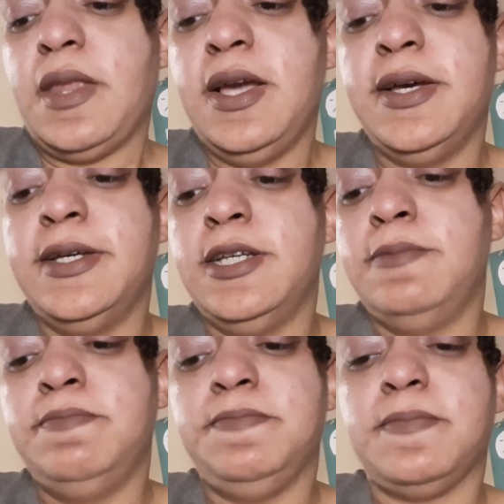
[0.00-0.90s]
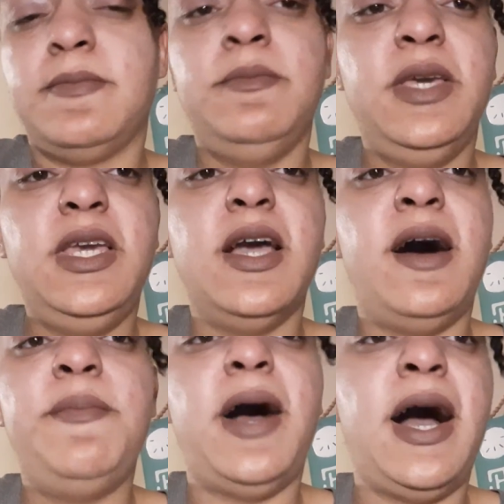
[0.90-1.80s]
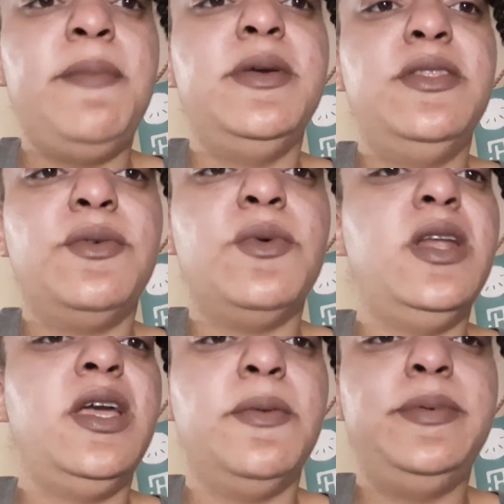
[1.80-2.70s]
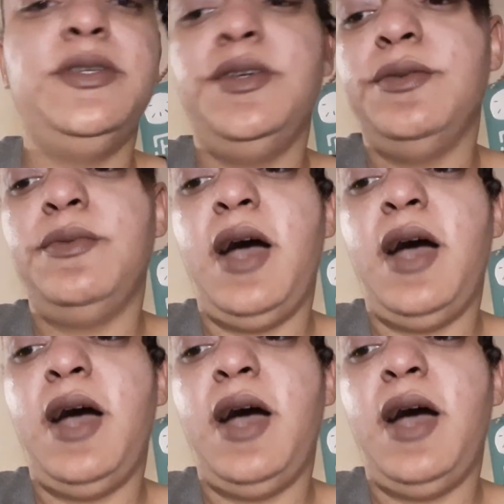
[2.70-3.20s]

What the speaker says: Me, I've been the one helping you.